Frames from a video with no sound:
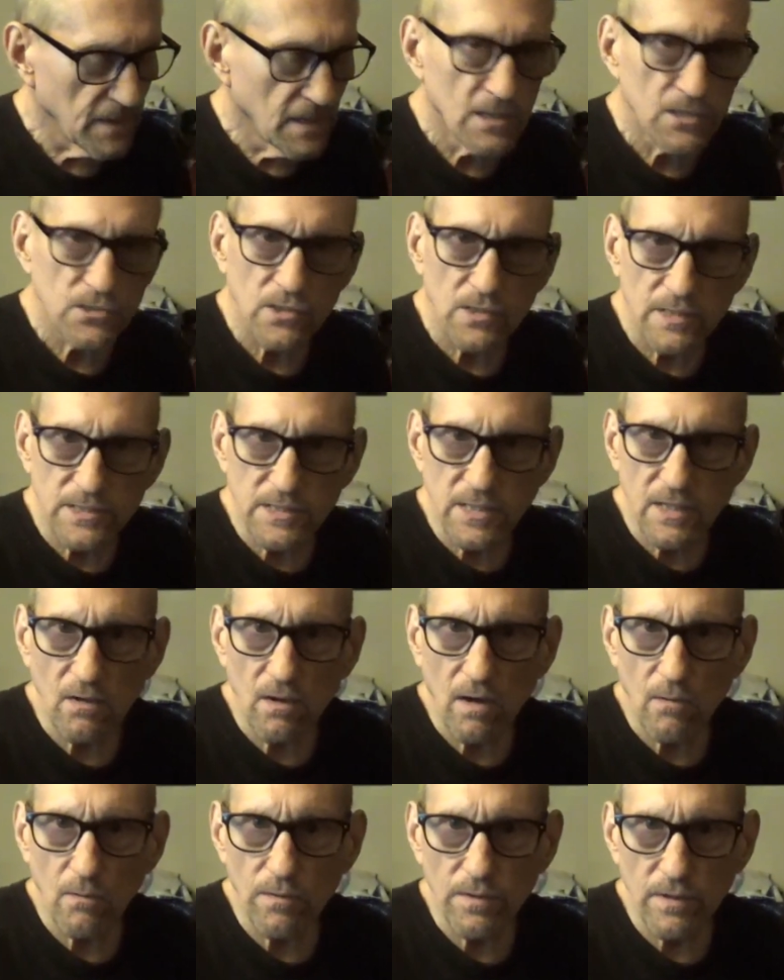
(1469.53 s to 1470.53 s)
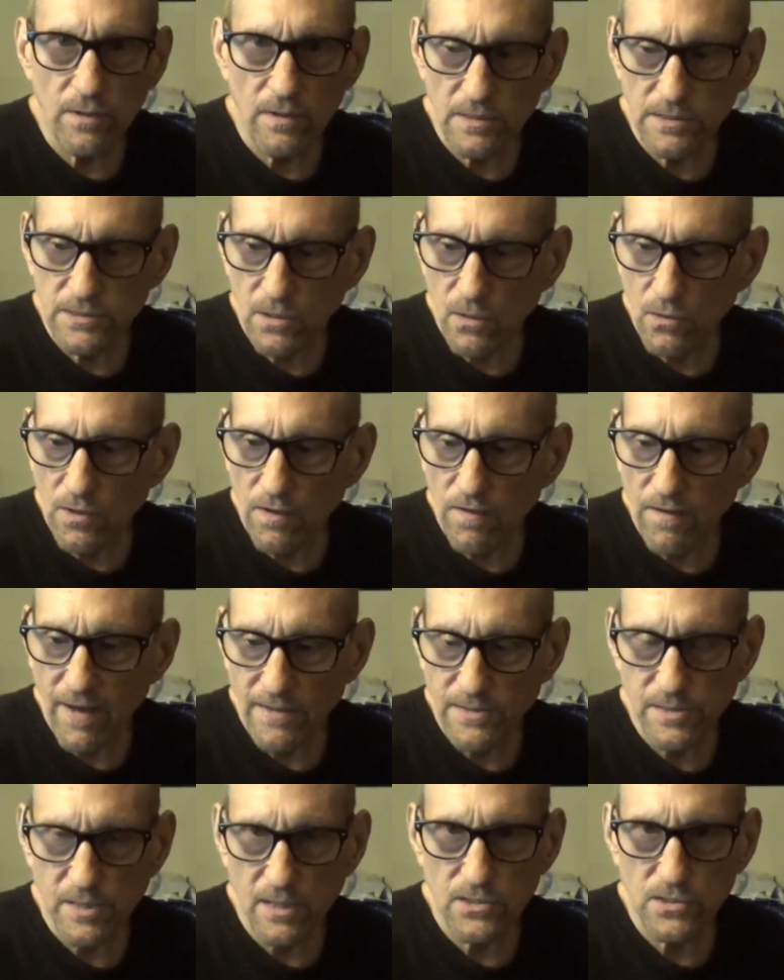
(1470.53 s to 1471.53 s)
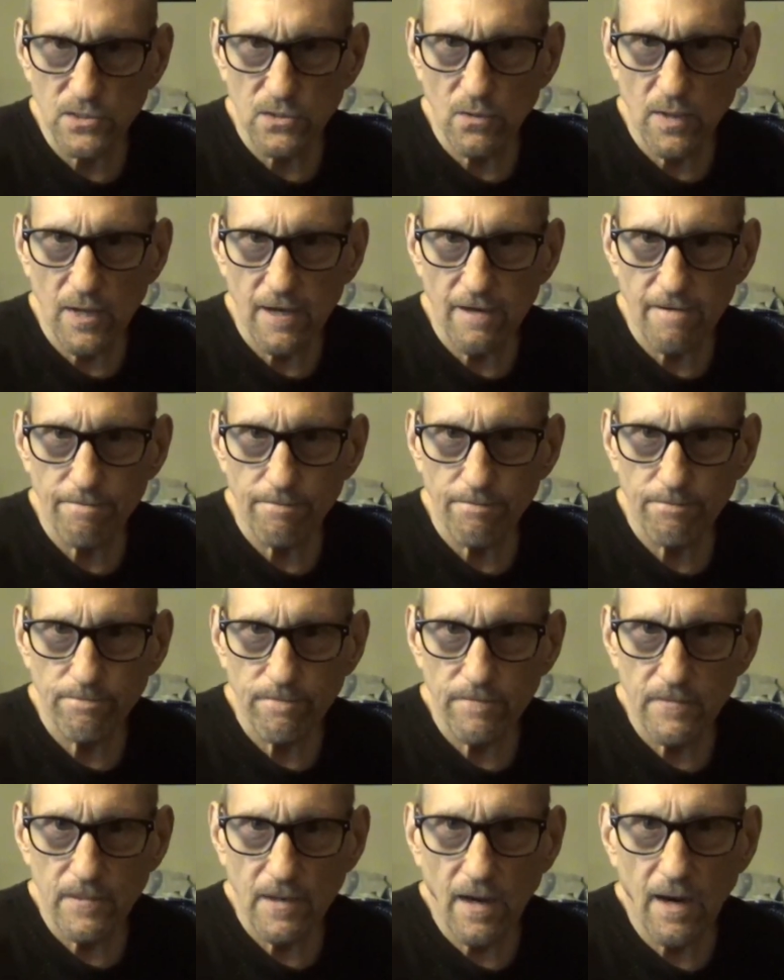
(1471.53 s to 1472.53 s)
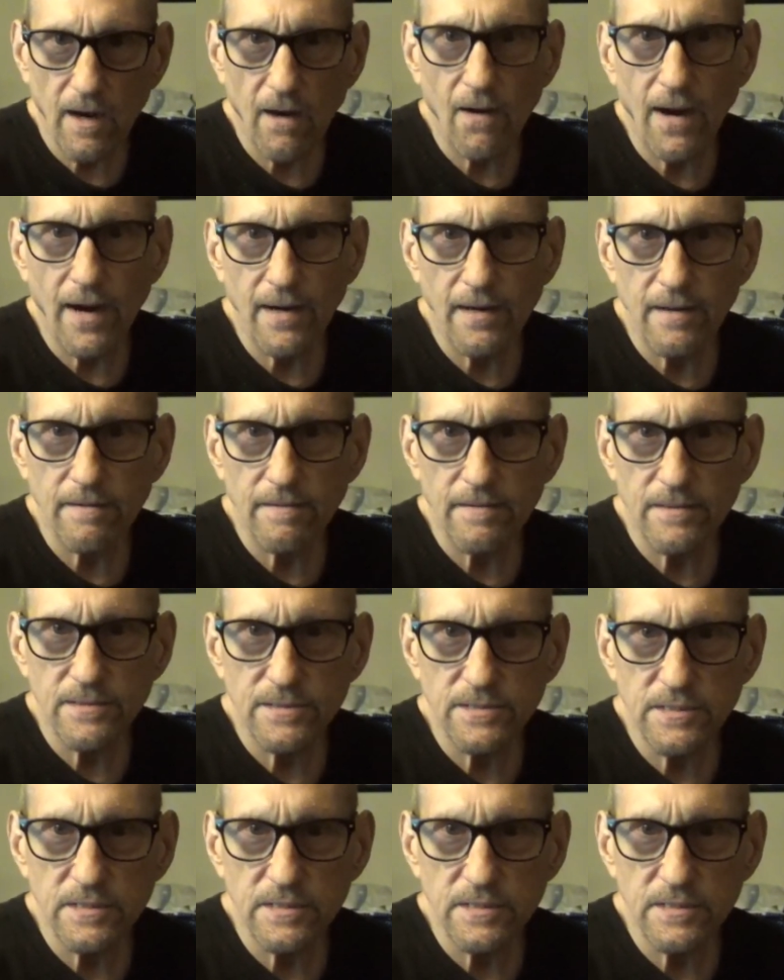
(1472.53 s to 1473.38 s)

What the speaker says: So let's get on with it. Let's go to that section, okay? Alright, see